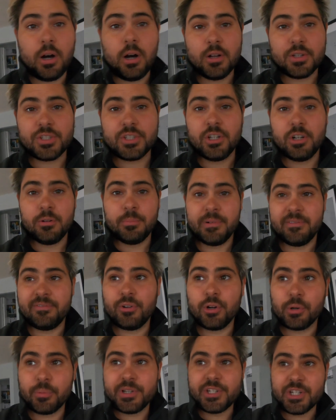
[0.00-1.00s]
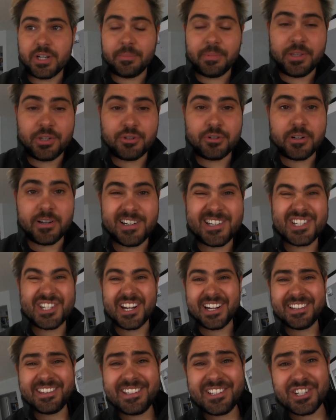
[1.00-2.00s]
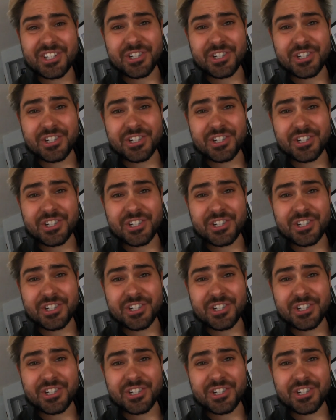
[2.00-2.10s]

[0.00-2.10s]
Also, before we jump in the truck, check these